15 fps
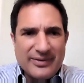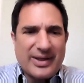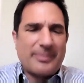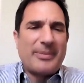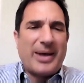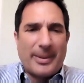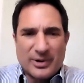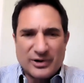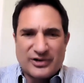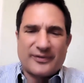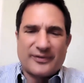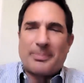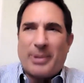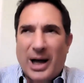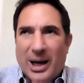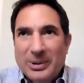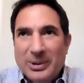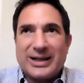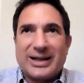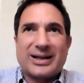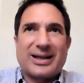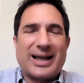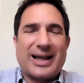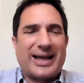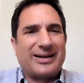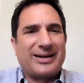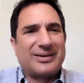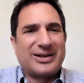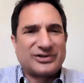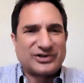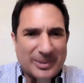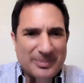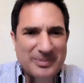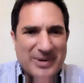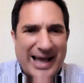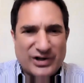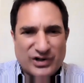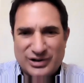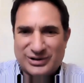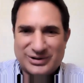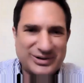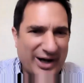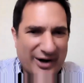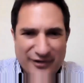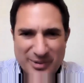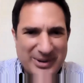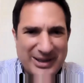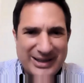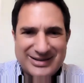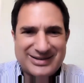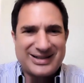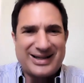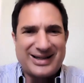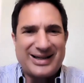that members of the public and the subnational government